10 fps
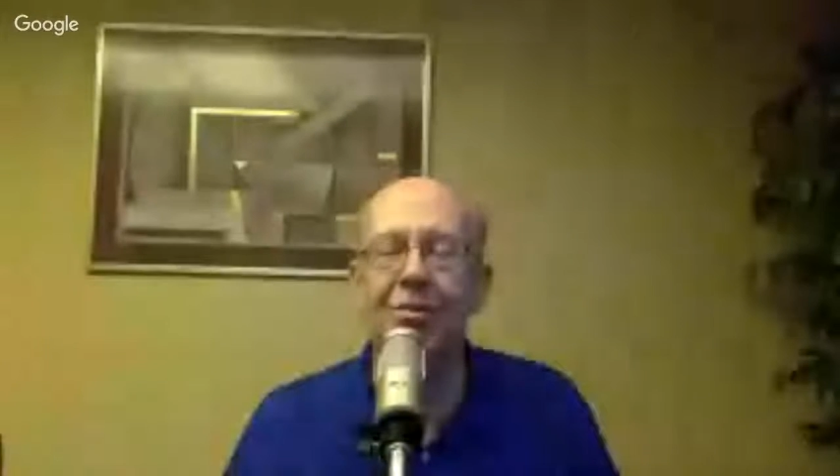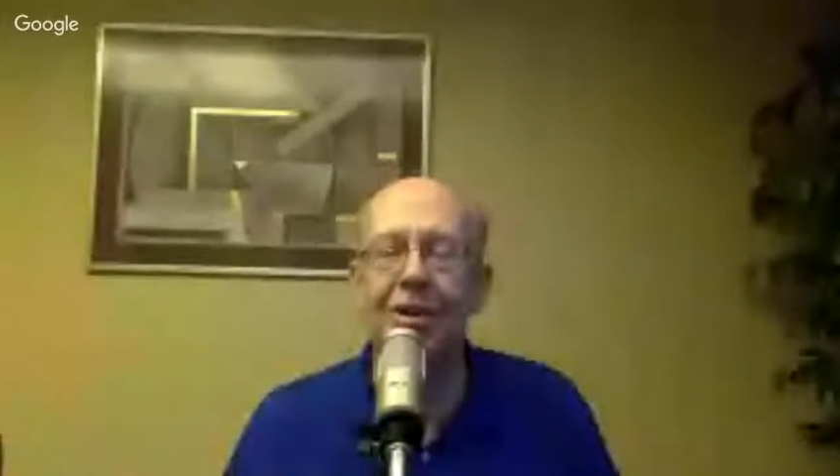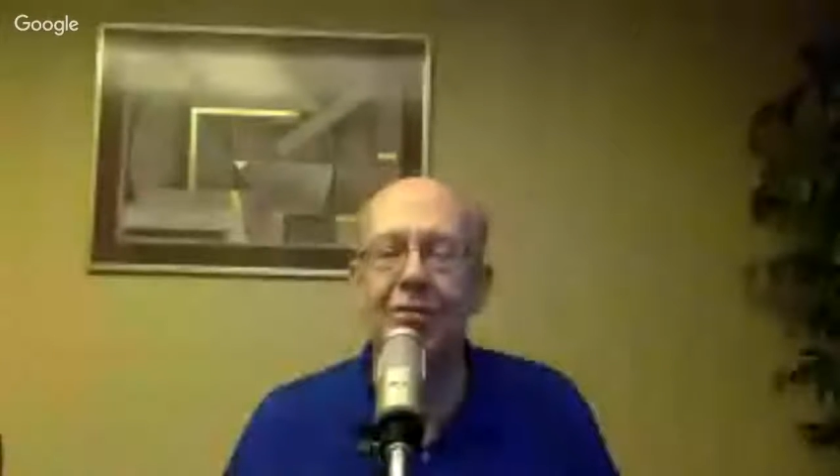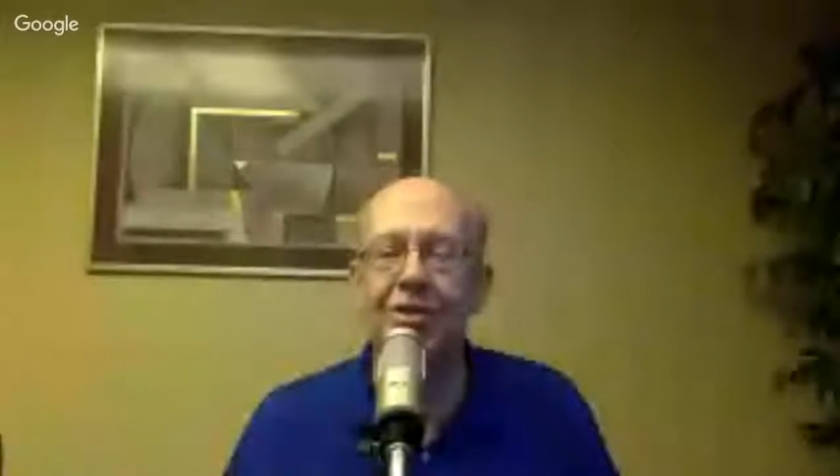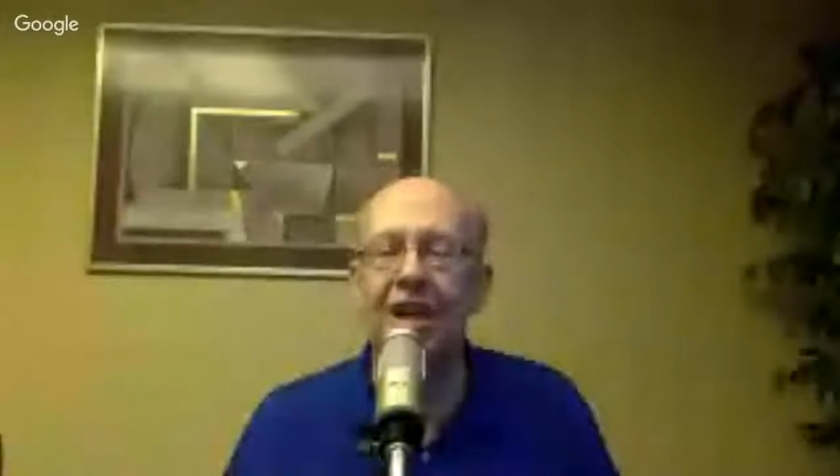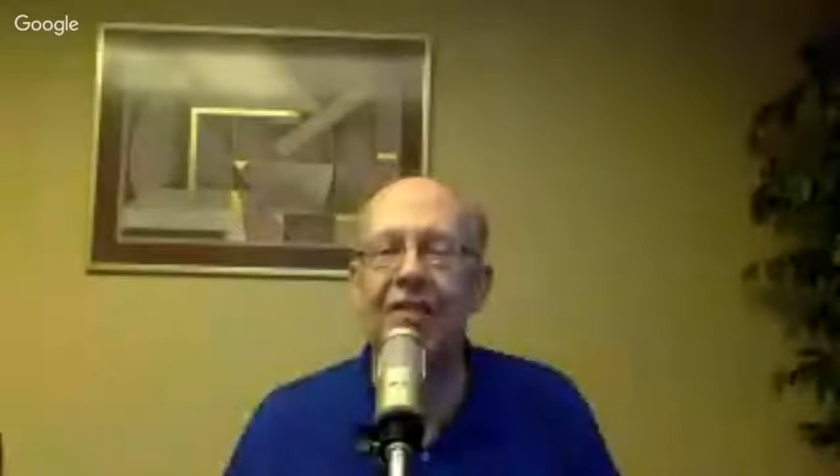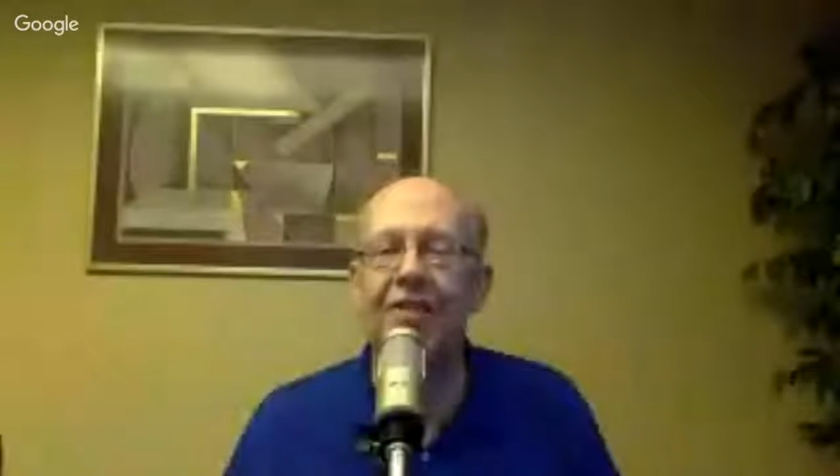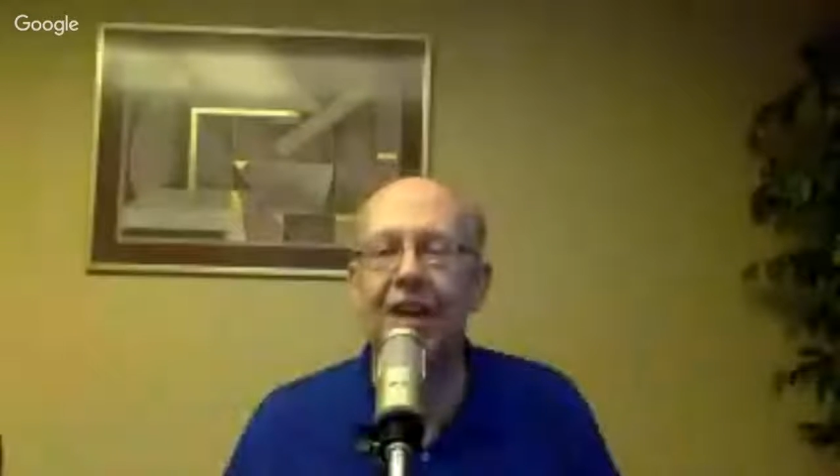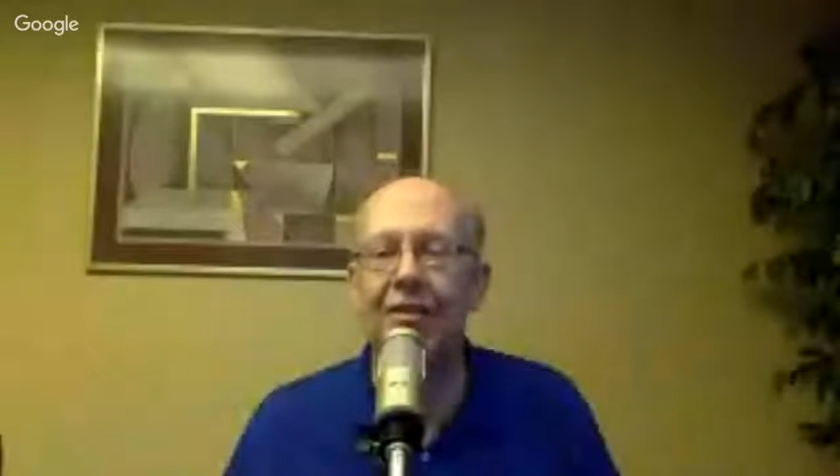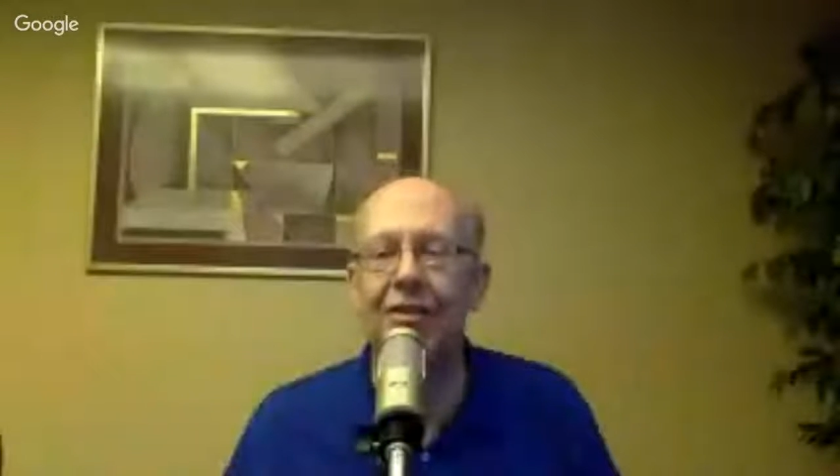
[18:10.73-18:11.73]
here was like
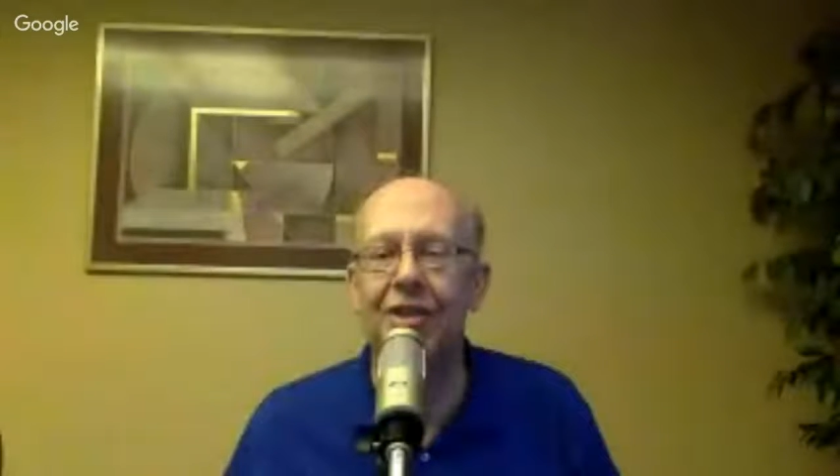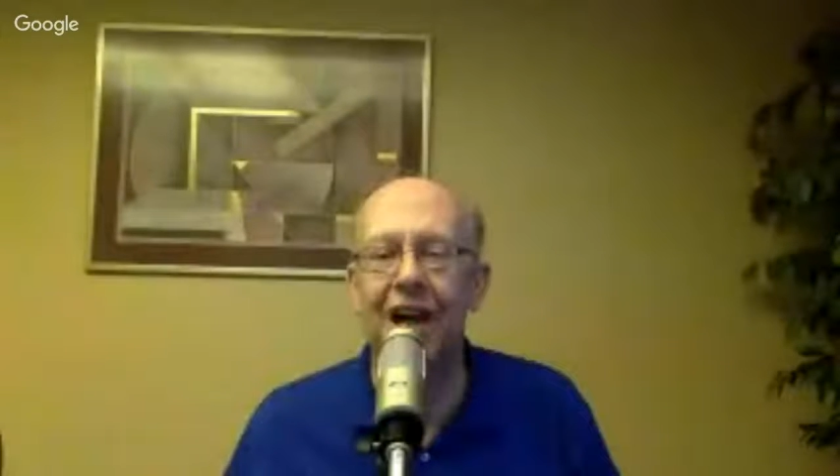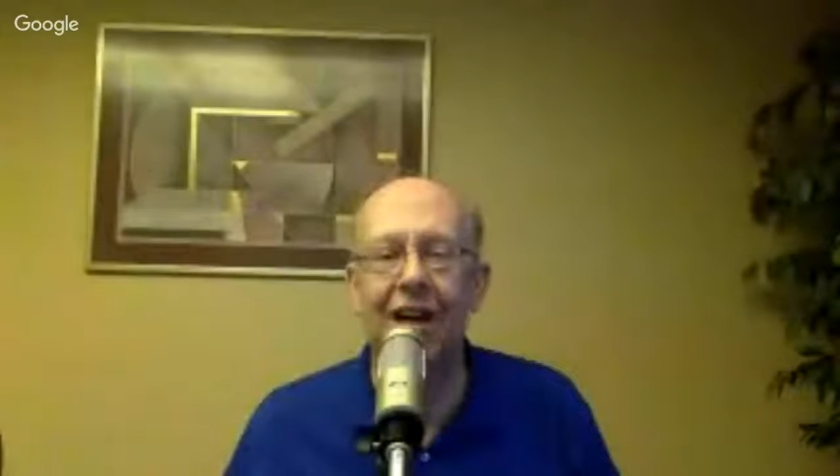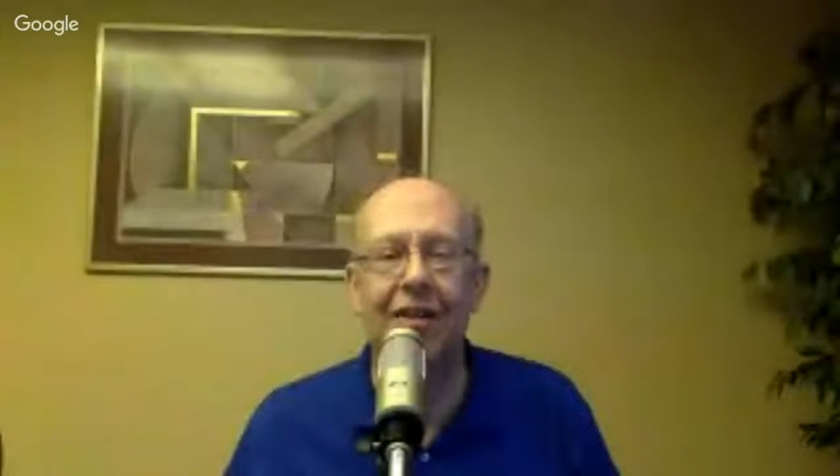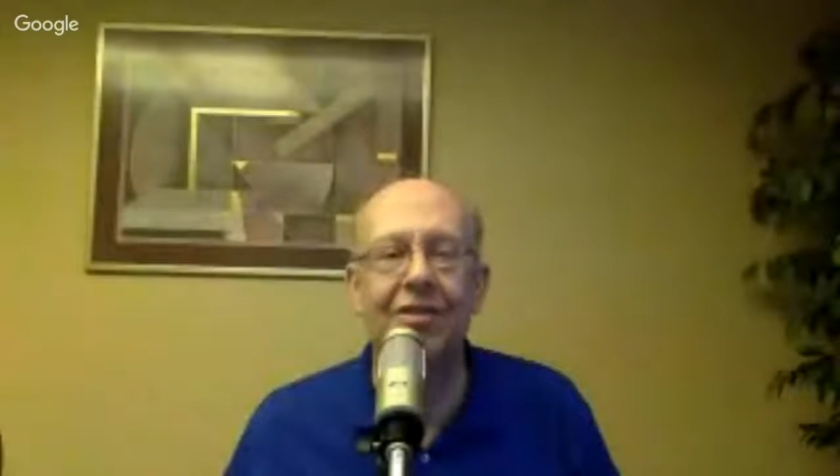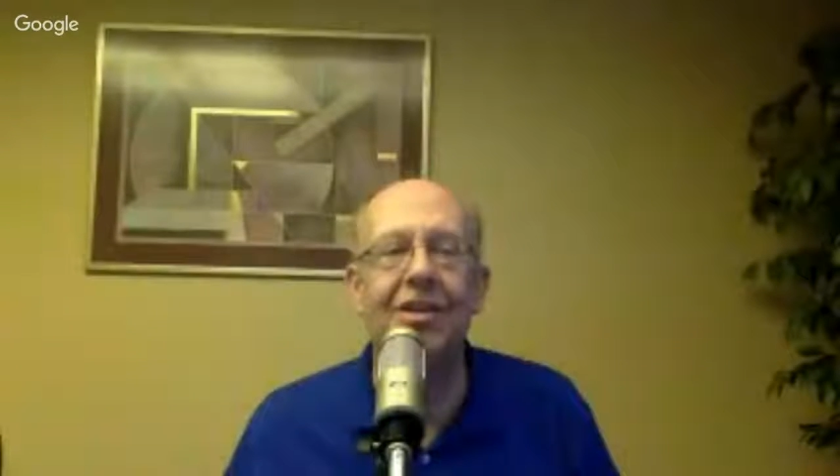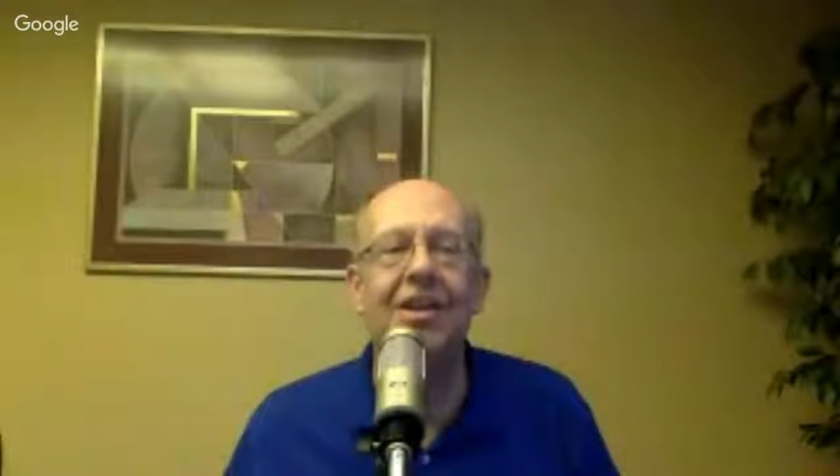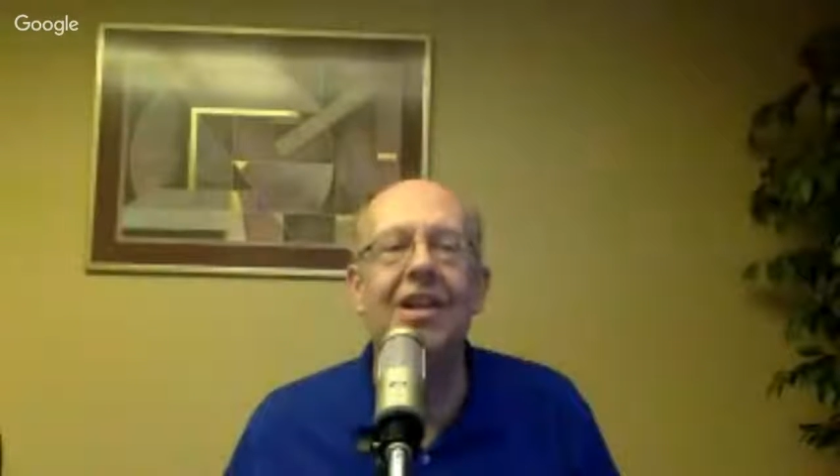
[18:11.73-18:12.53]
$500,